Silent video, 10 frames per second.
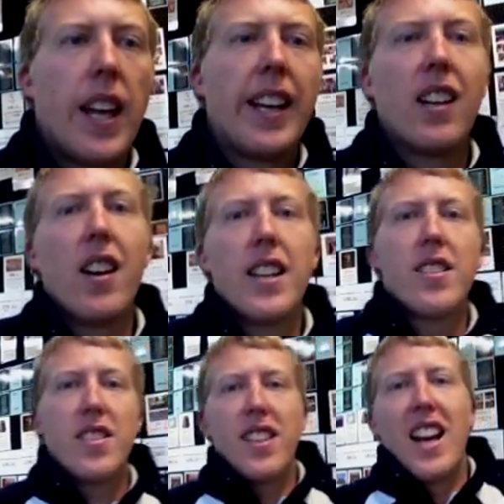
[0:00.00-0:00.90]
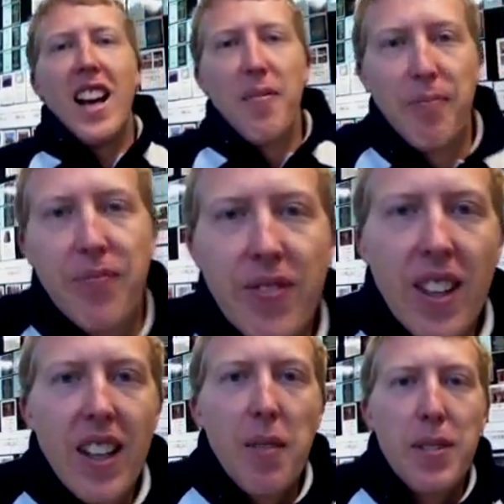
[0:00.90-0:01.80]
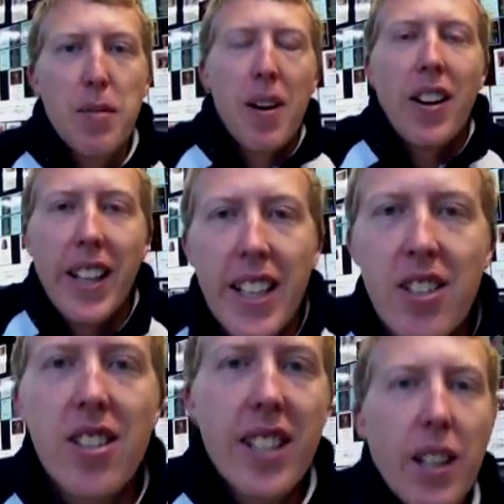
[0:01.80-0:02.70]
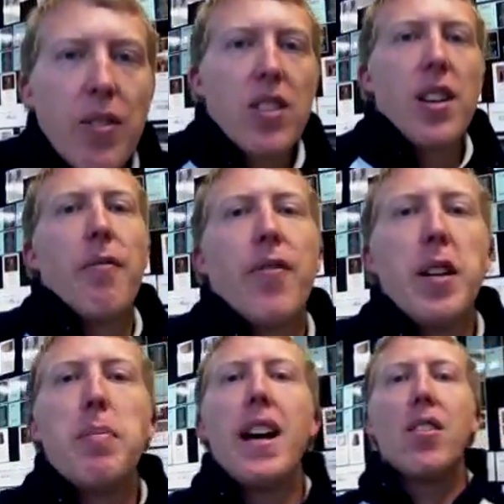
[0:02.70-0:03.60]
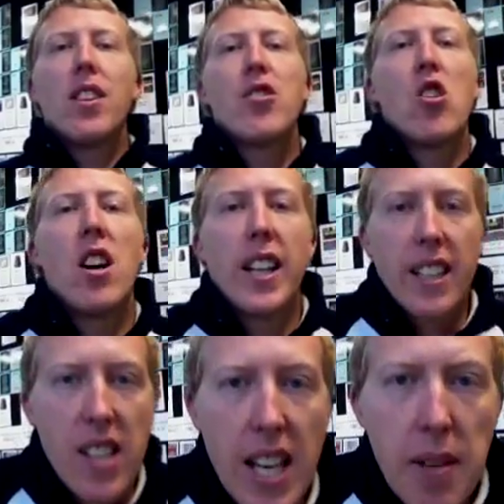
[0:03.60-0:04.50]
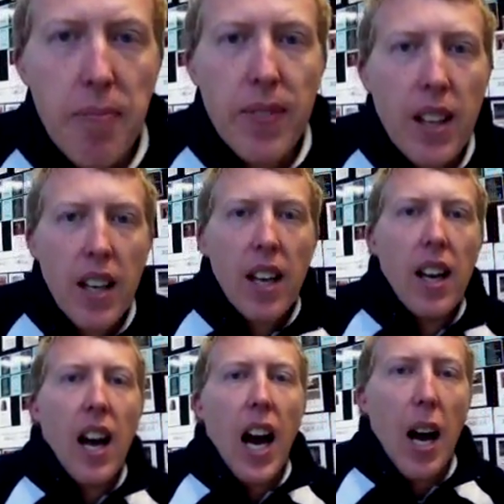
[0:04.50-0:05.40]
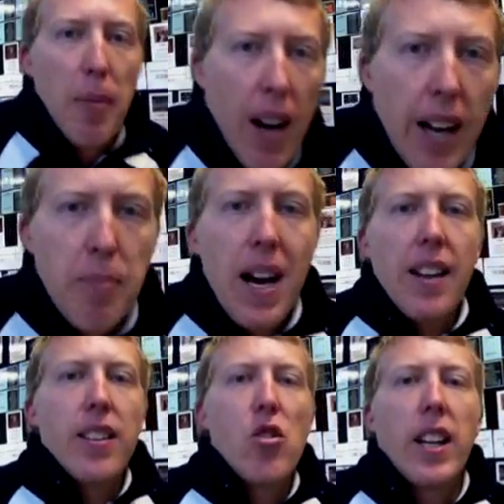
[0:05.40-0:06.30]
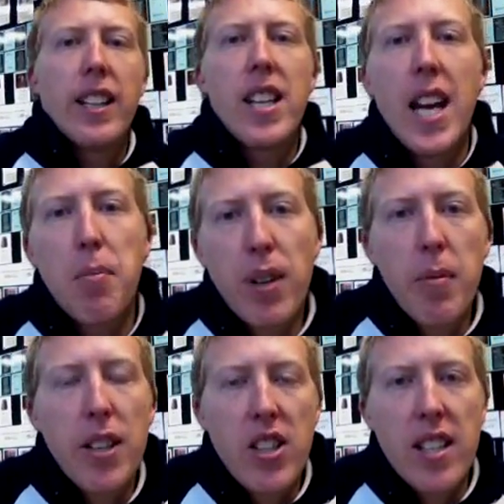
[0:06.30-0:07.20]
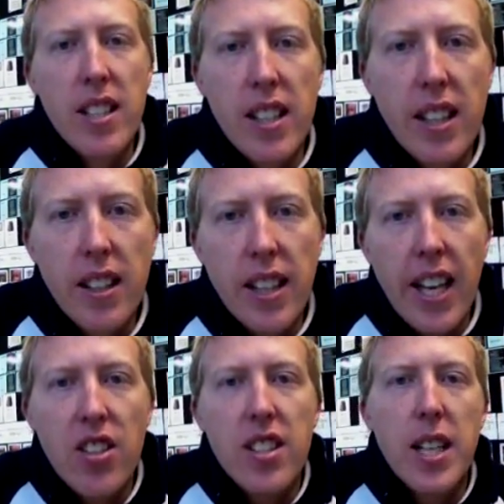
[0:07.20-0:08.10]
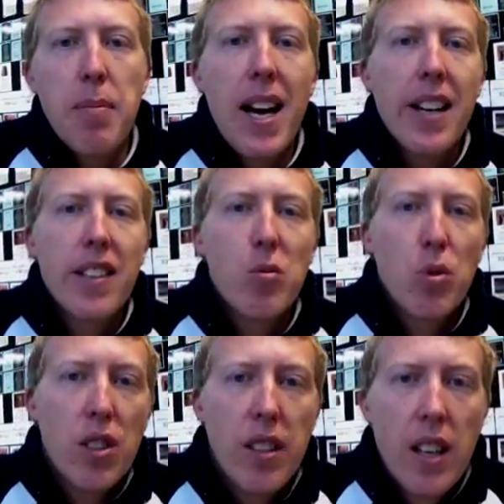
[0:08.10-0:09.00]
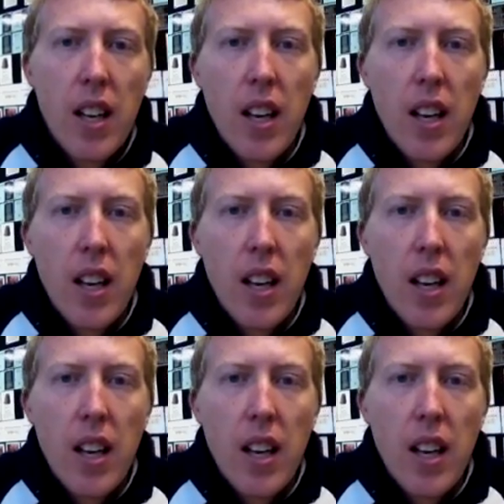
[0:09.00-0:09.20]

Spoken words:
Hey guys, Mr. Barrett here, just to give you some feedback on the trial exam. I marked the trial exam pretty much as the HSC markers would.